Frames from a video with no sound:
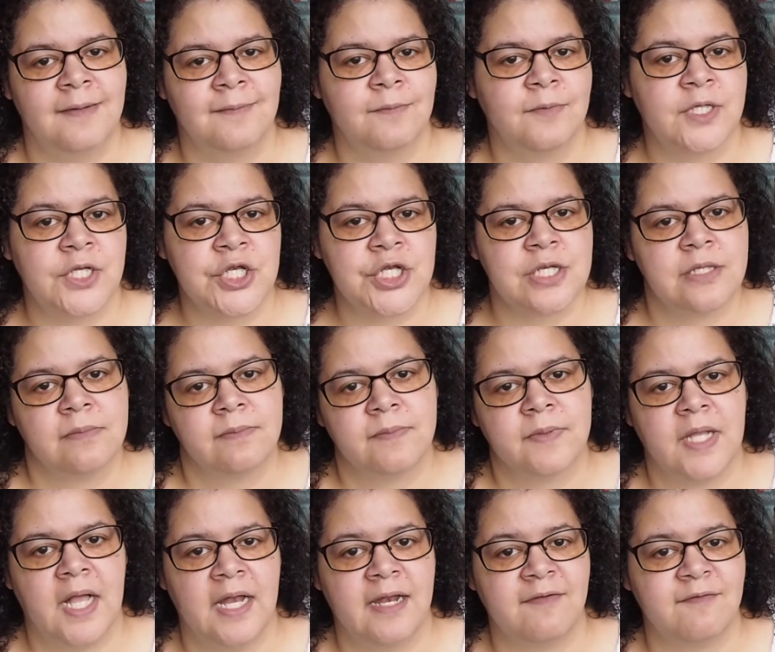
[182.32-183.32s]
which
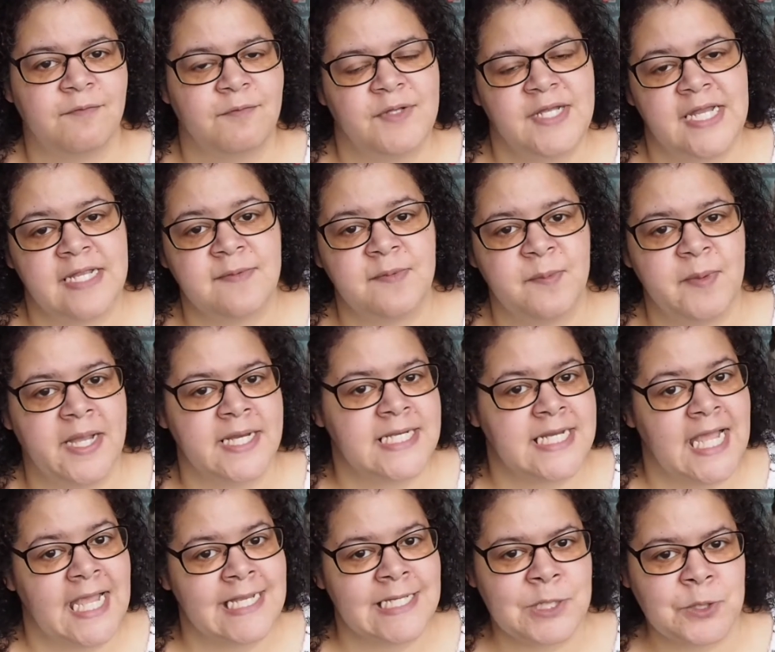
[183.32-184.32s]
kind of takes me back
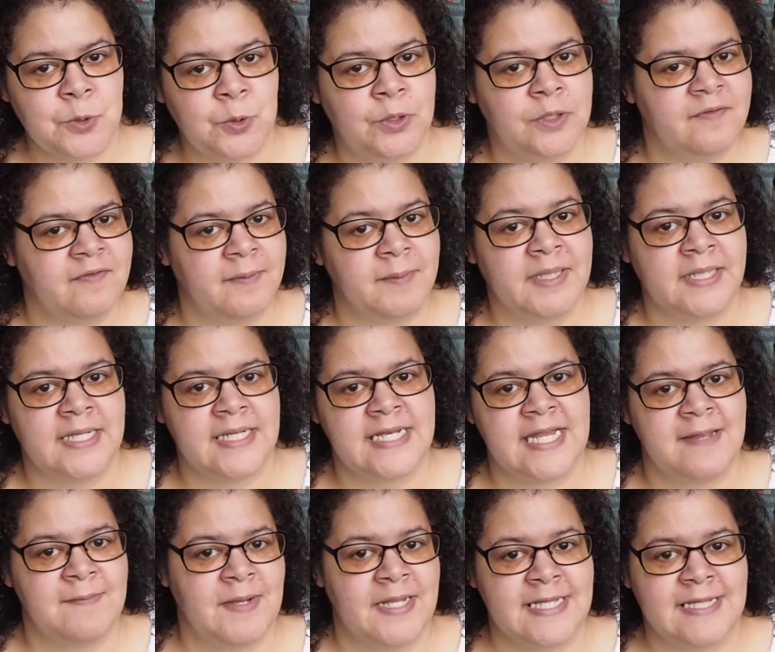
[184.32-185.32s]
to high school if I'm going to
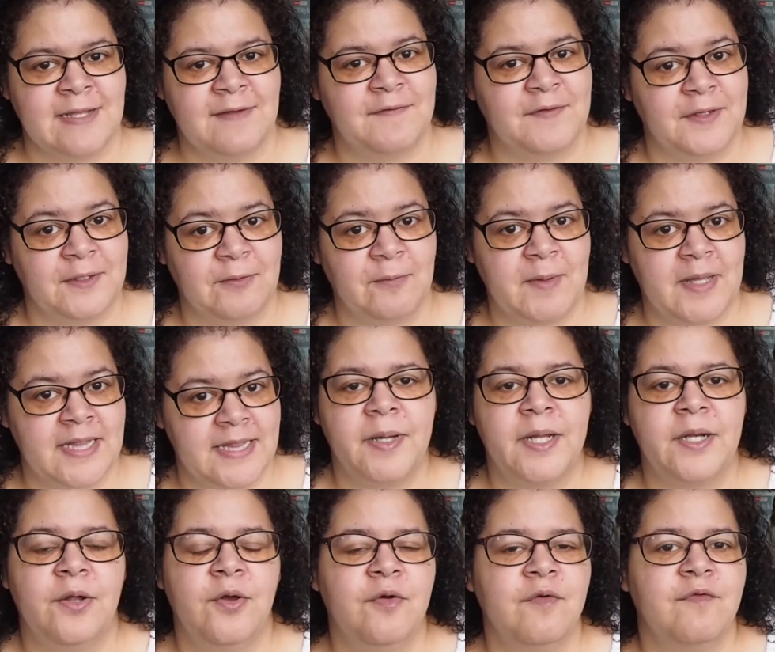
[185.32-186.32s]
date myself a little bit.
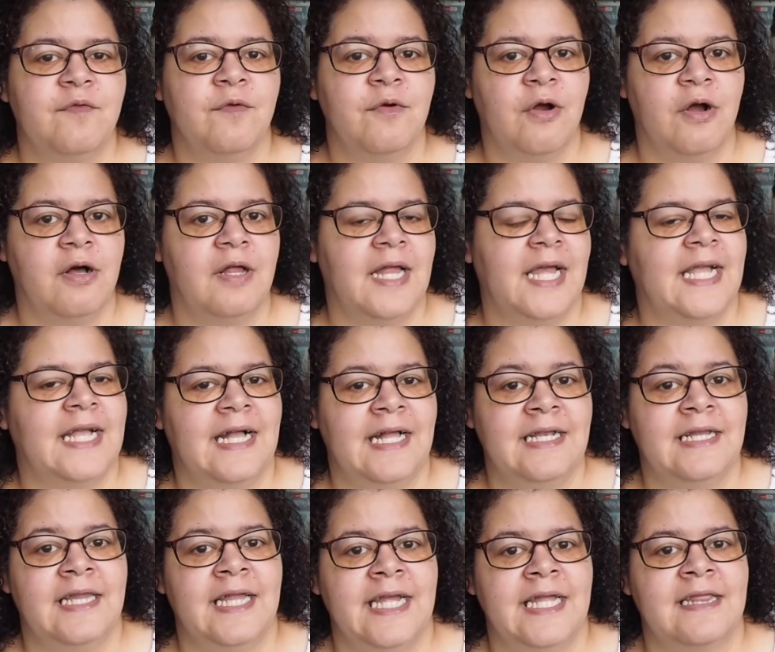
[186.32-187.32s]
But overall, I
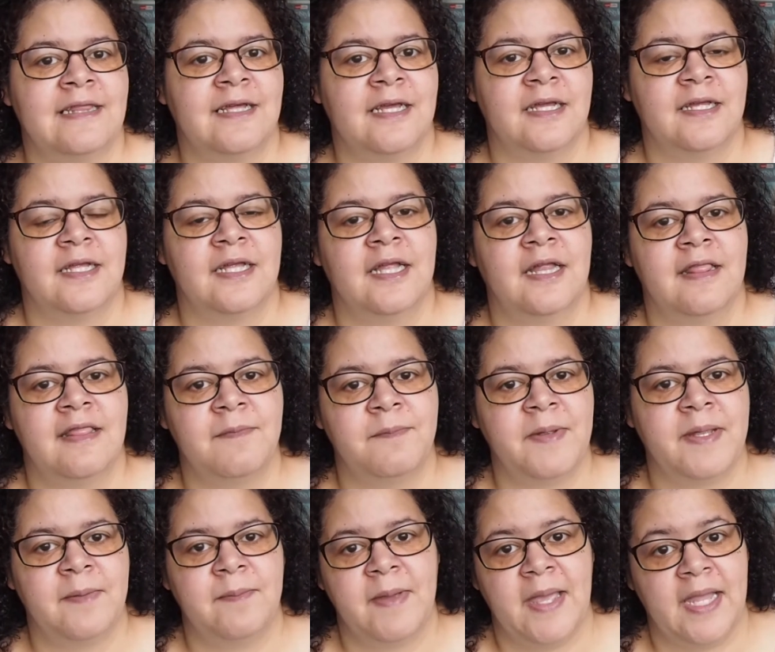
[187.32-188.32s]
kind of like the
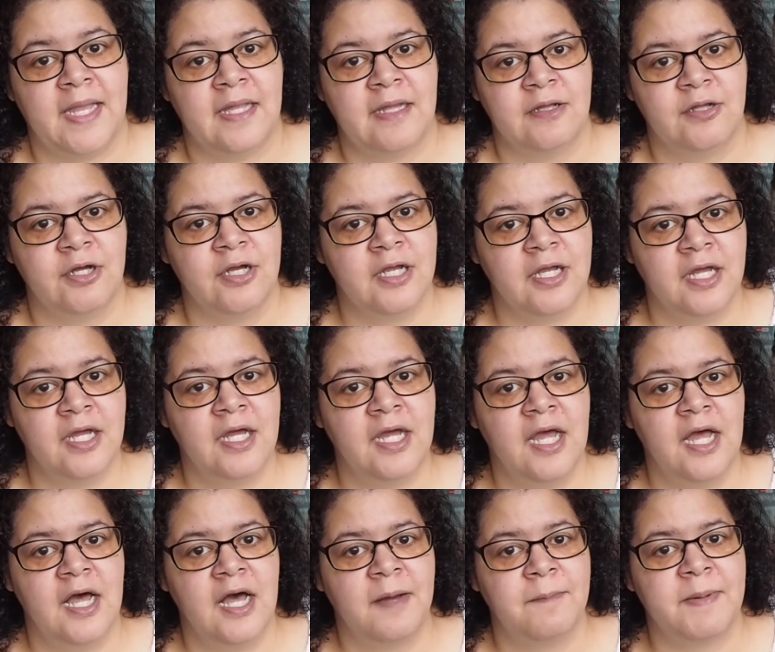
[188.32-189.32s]
big baggy look,
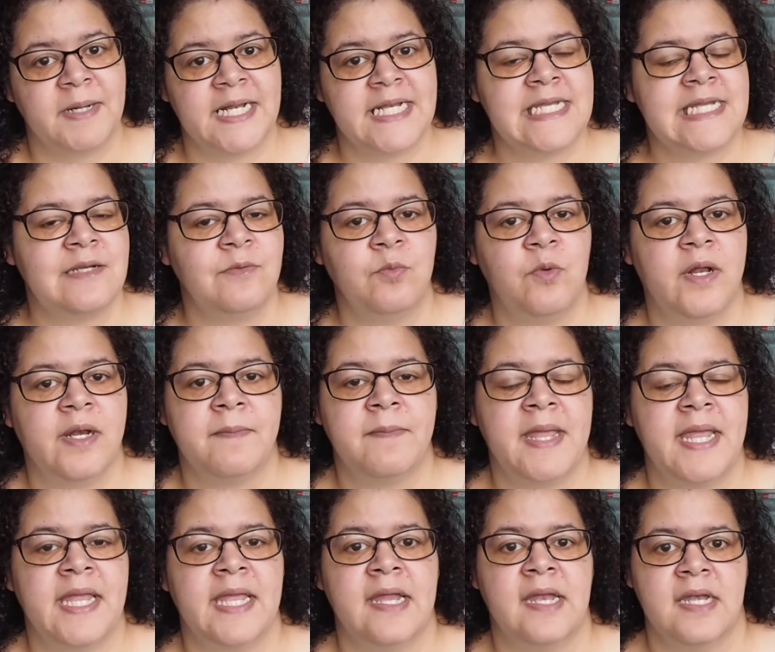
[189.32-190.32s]
but I did want to
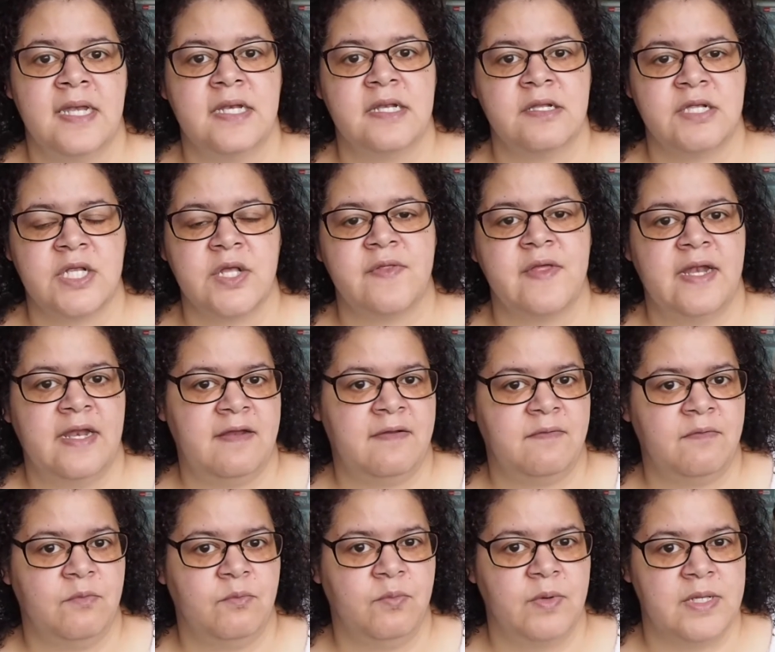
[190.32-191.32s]
make it so that it
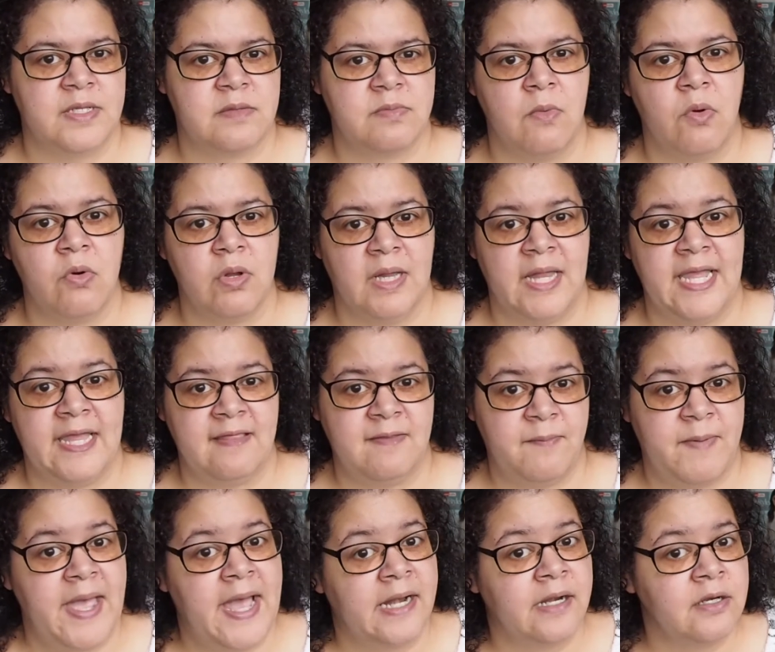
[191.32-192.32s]
was more like the
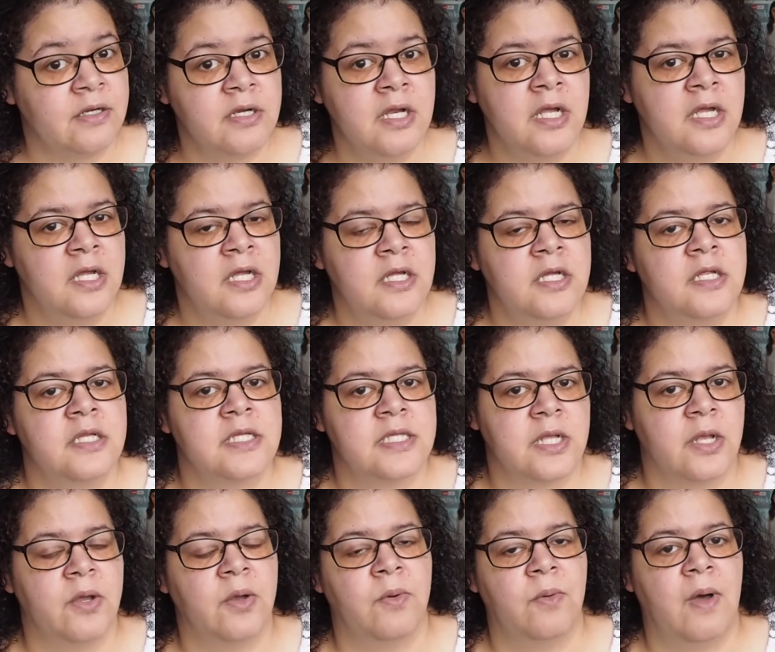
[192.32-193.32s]
pattern.
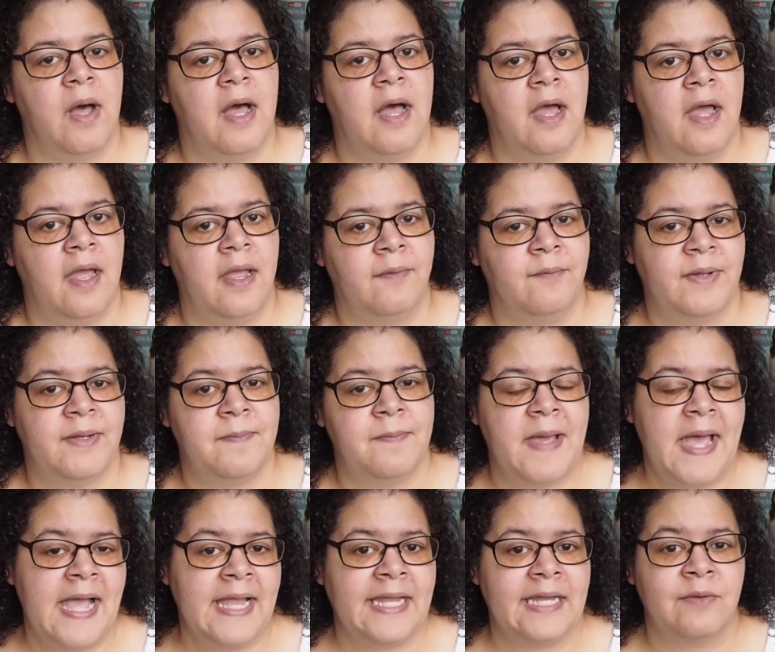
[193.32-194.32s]
So I went
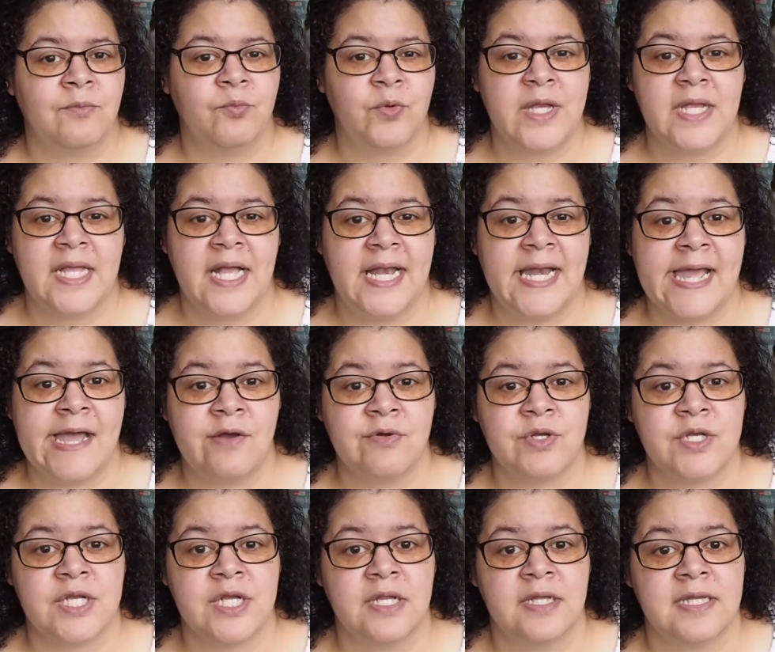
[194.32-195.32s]
back and recut
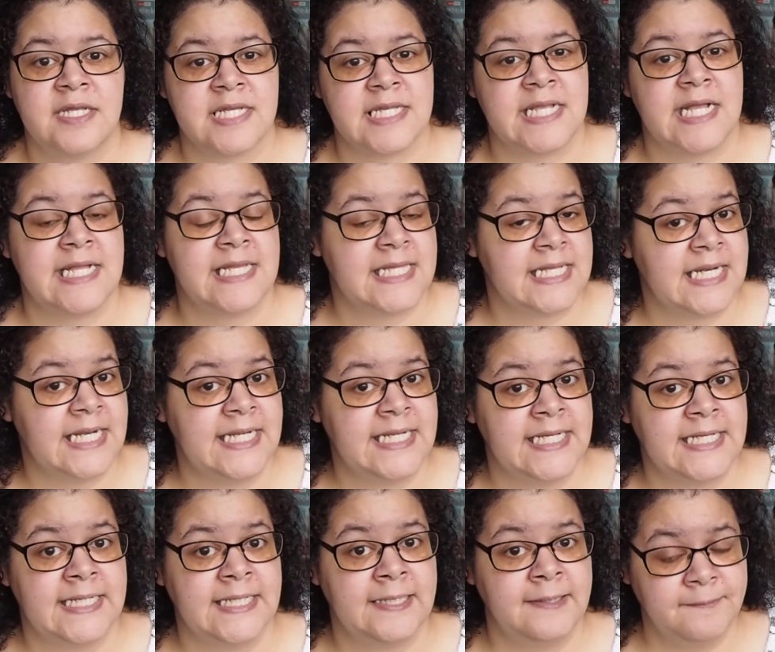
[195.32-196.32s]
out the size that I
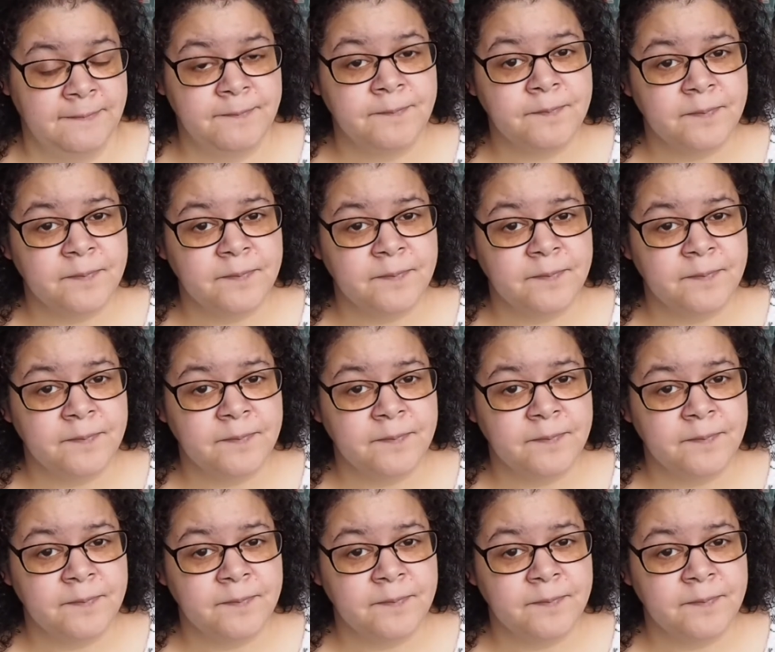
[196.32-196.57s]
needed.